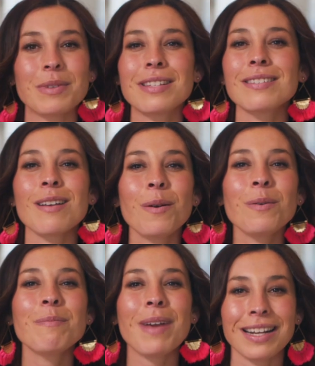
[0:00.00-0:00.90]
With so
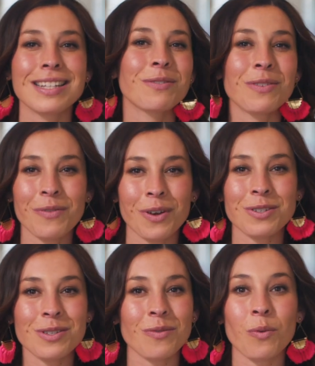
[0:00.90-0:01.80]
many different
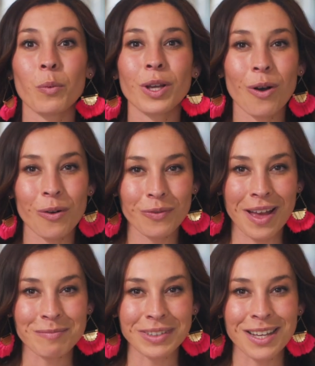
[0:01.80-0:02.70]
versions of what we call
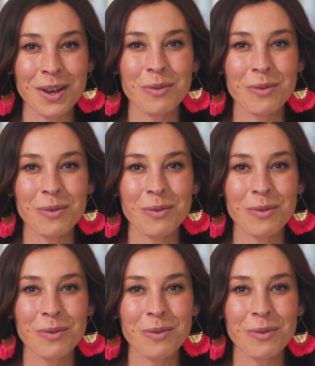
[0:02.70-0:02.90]
family,